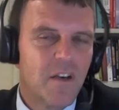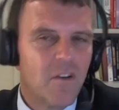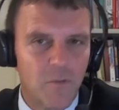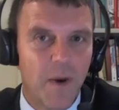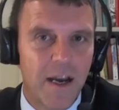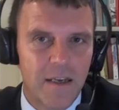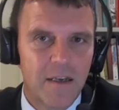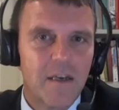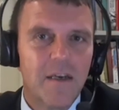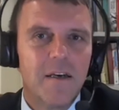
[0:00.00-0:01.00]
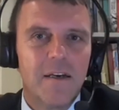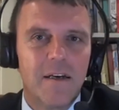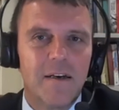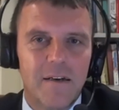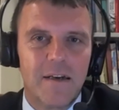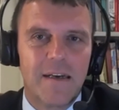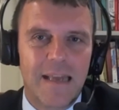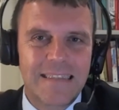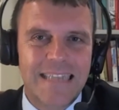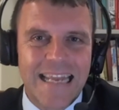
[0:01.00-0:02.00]
or by
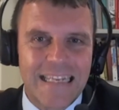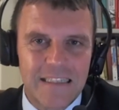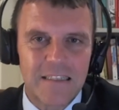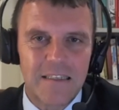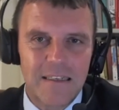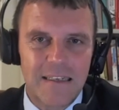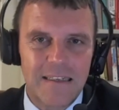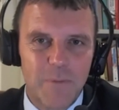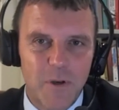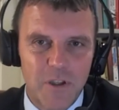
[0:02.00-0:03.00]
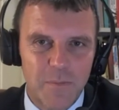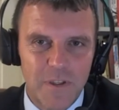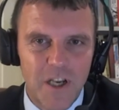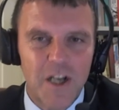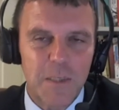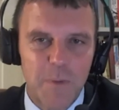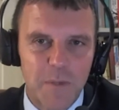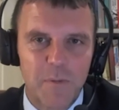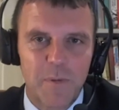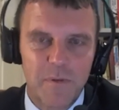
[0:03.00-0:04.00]
as late as possible, as early as
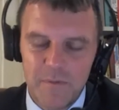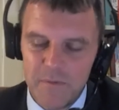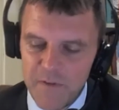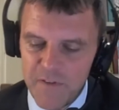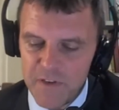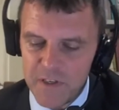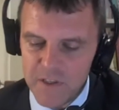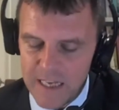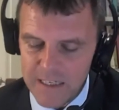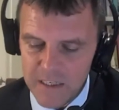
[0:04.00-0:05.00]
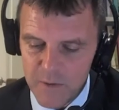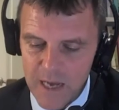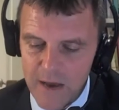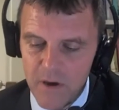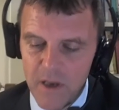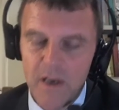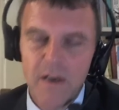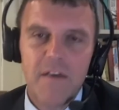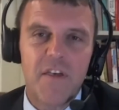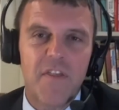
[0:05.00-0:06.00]
possible, but 2050 is the latest we allow.
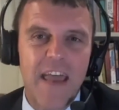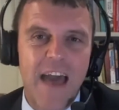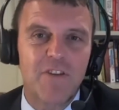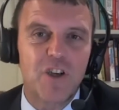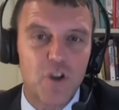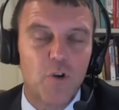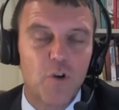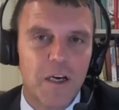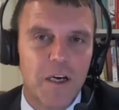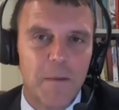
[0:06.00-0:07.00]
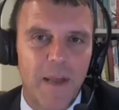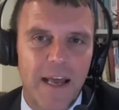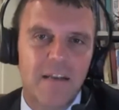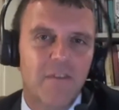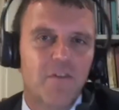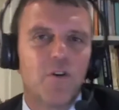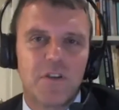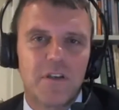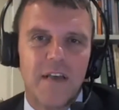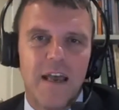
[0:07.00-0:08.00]
That they have a short-term plan. Of course,
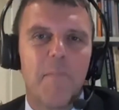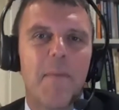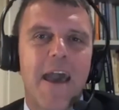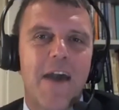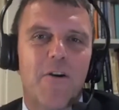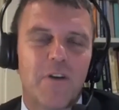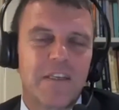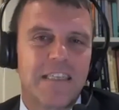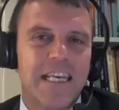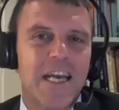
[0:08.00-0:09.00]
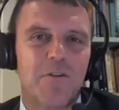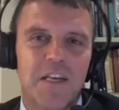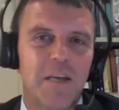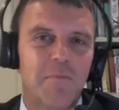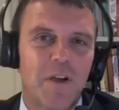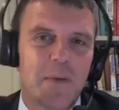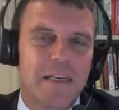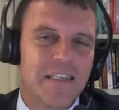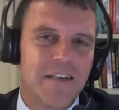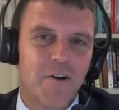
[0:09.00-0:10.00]
a mayor or a CEO says I'm going to be
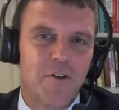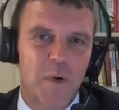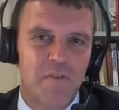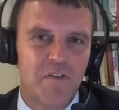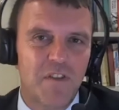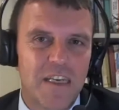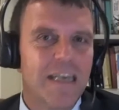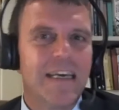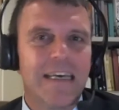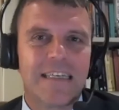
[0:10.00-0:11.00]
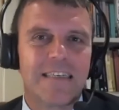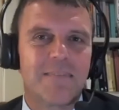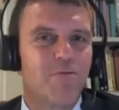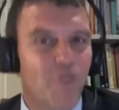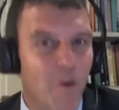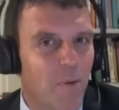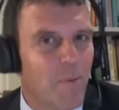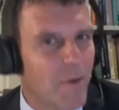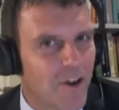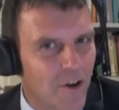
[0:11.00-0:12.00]
at zero in 2050 is
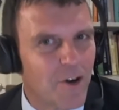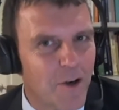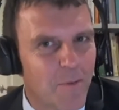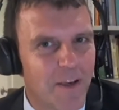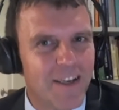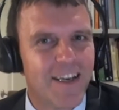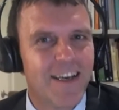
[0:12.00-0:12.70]
probably not going to be